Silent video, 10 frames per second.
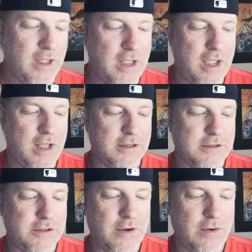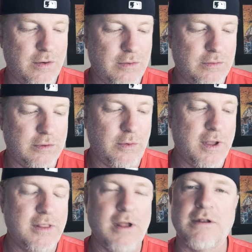And so the
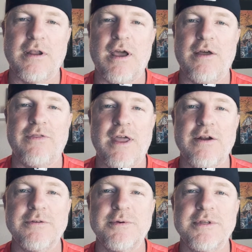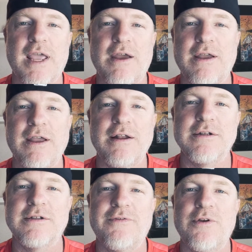one that Thanos was carrying
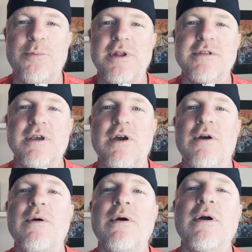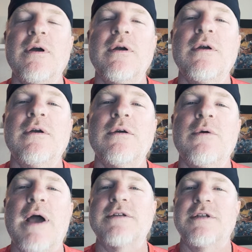just a few minutes ago,
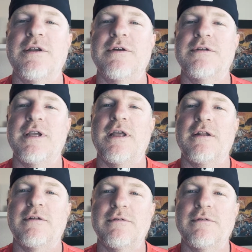well, actually, you're seeing it